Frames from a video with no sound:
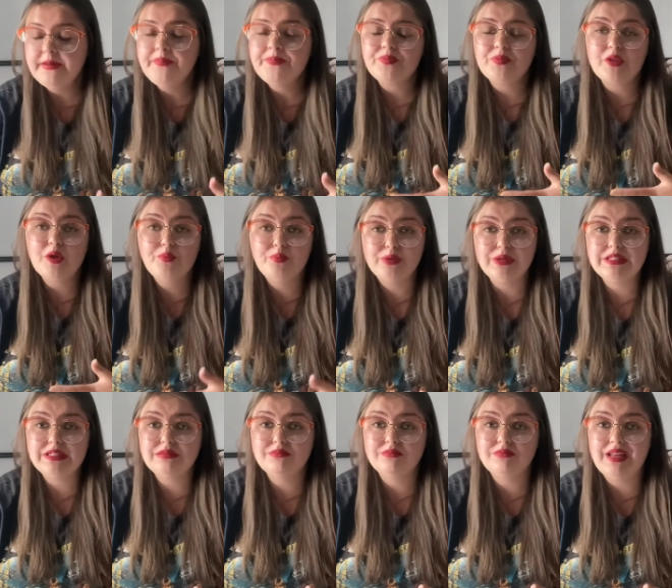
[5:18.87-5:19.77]
a
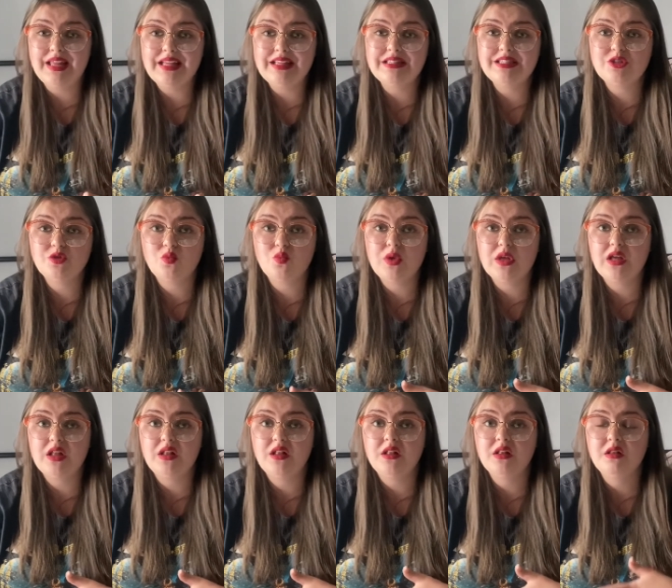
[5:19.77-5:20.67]
prism lens
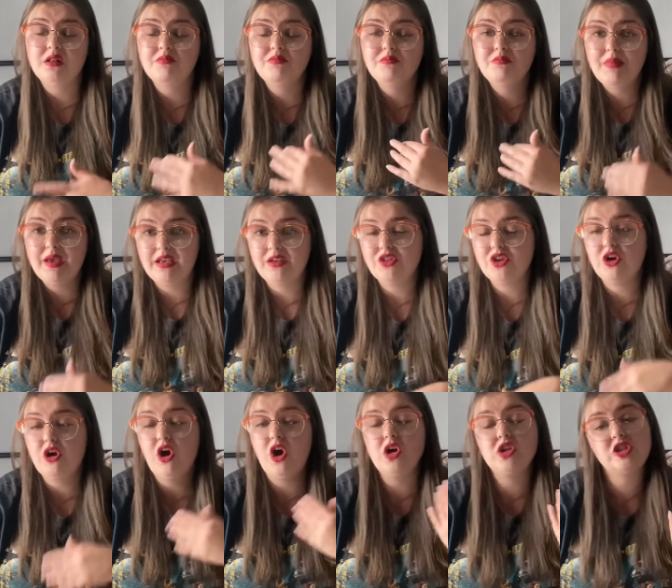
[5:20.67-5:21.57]
will make the
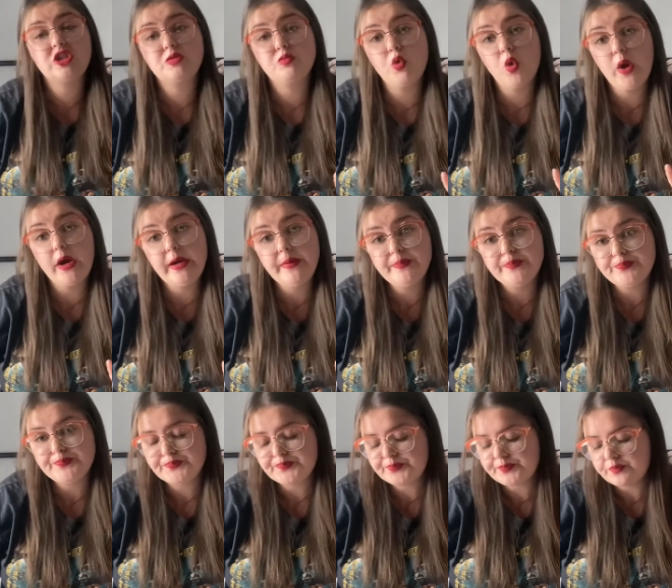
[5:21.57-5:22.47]
cost more.
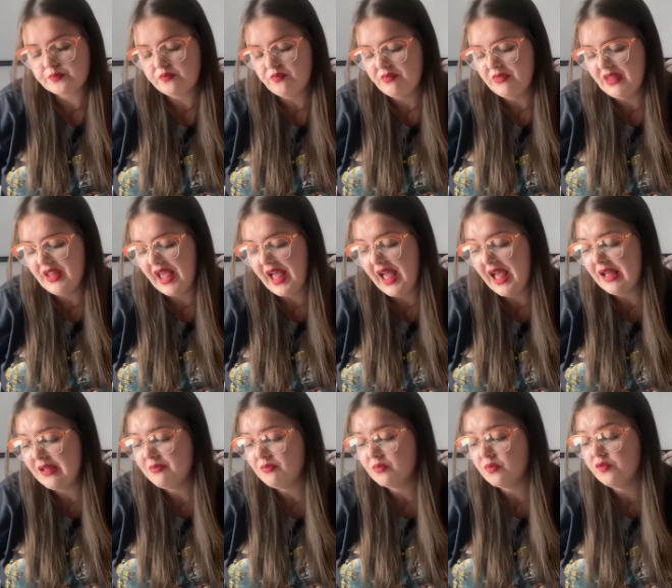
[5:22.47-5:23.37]

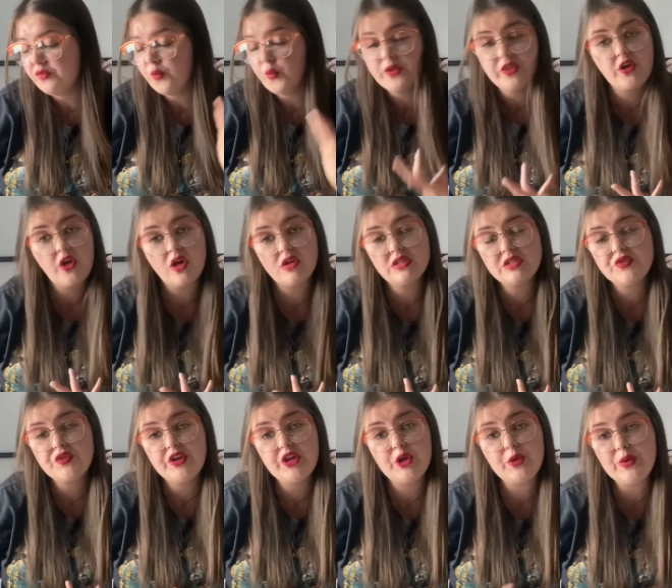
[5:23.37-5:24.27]
With
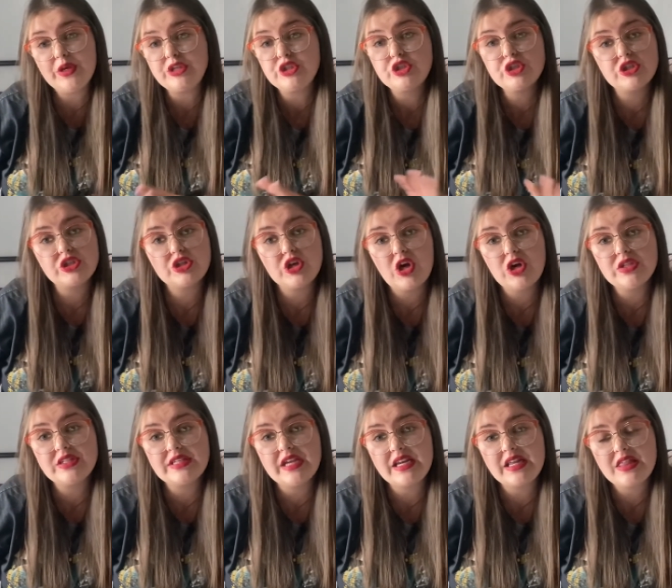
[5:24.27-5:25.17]
Goggles4u, it doesn't
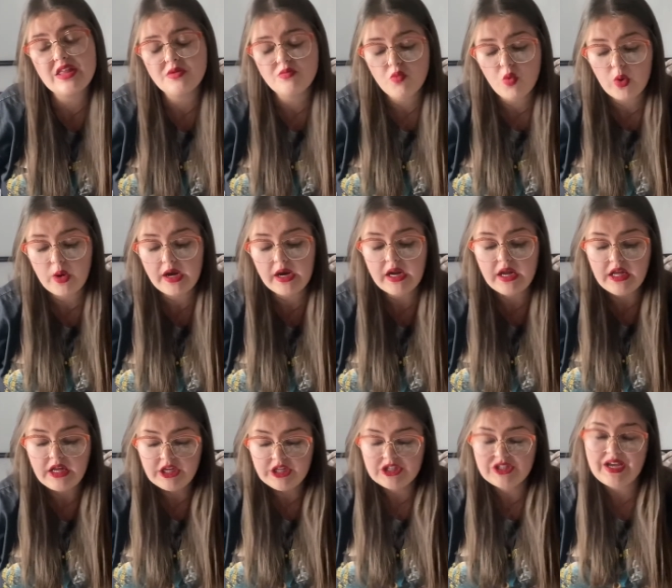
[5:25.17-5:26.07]
cost anything more
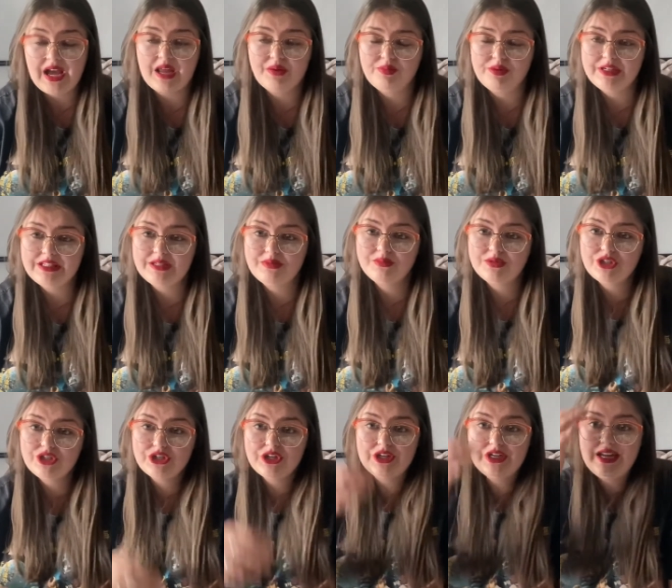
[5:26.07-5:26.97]
to add
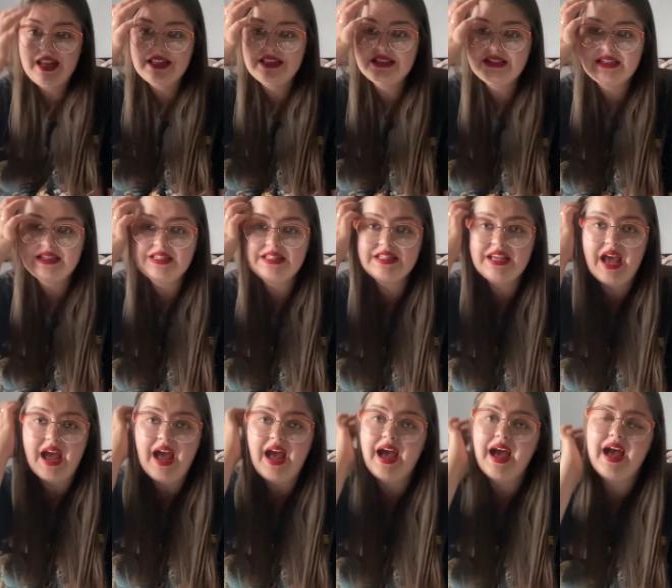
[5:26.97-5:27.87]
prisms to your lenses,
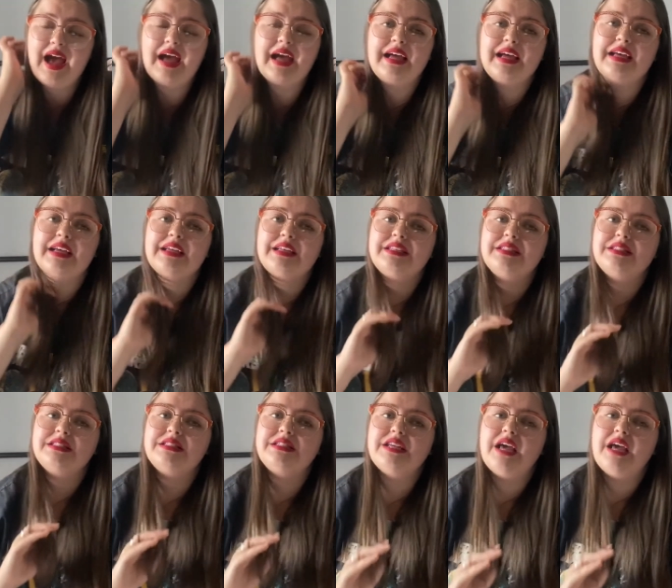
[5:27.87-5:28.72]
and